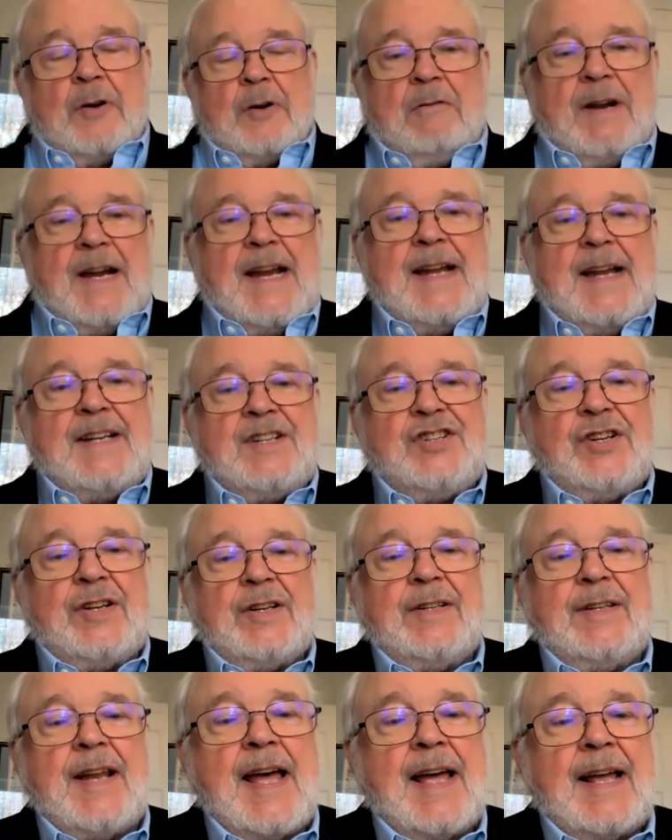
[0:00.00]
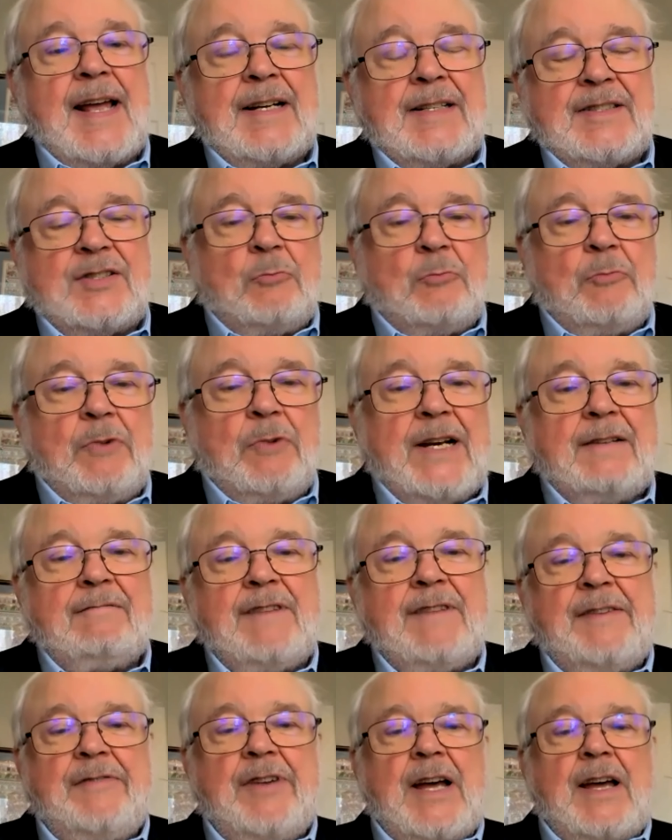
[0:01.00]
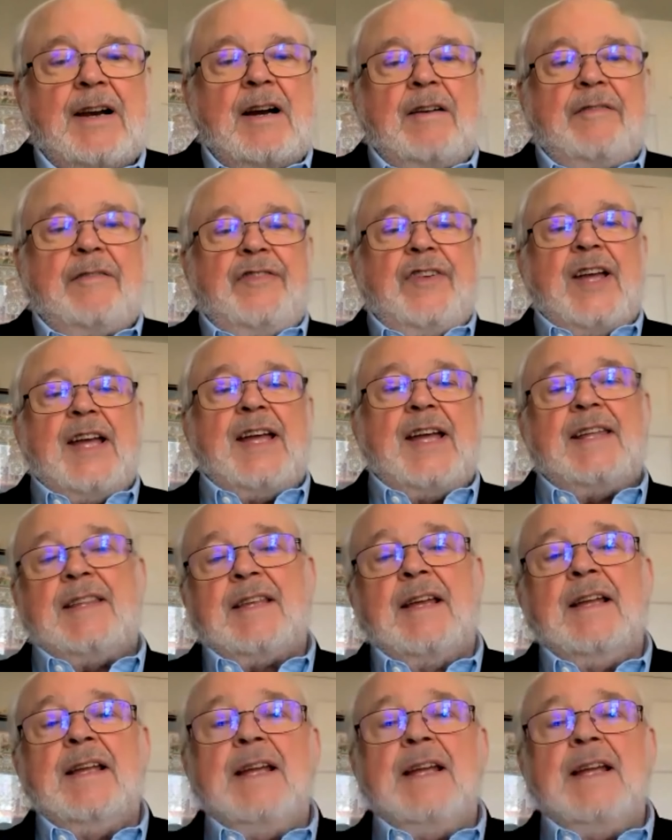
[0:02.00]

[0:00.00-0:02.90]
creation not as a way to live out our faith,